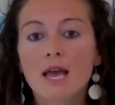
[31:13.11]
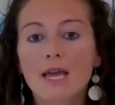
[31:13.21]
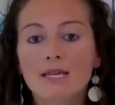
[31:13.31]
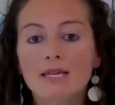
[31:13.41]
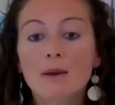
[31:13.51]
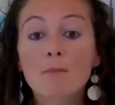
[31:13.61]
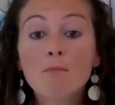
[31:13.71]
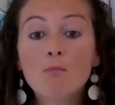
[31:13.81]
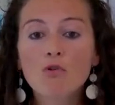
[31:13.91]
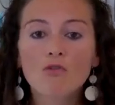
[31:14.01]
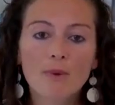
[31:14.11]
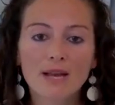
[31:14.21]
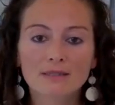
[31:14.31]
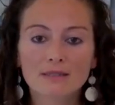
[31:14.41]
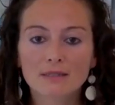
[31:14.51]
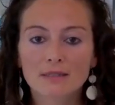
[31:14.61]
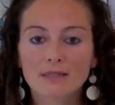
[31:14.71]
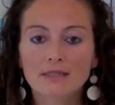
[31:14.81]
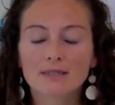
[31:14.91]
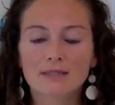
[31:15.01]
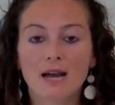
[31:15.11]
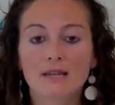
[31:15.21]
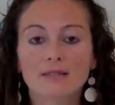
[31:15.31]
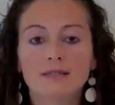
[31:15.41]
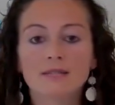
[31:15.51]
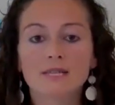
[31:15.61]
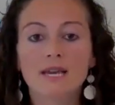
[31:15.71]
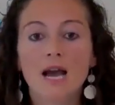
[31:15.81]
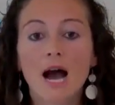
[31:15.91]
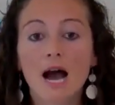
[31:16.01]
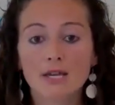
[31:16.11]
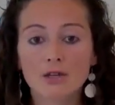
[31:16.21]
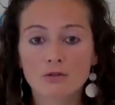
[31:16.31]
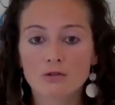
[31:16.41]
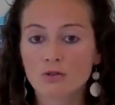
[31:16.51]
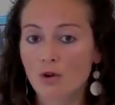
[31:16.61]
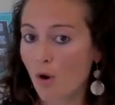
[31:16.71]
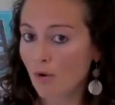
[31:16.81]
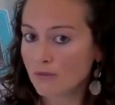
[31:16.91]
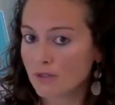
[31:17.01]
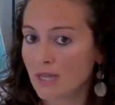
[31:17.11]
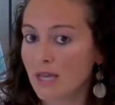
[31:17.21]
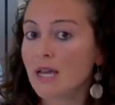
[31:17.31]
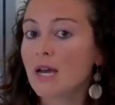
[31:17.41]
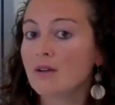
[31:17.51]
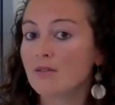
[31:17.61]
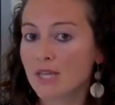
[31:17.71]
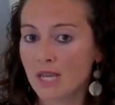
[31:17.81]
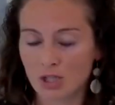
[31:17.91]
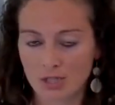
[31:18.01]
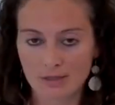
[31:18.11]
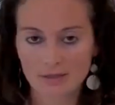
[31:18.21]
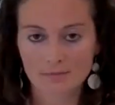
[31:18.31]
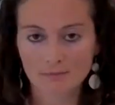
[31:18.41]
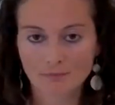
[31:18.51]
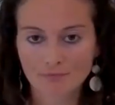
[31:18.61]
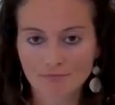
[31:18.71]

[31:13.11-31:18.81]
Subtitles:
a movement inside the ions of the reagents.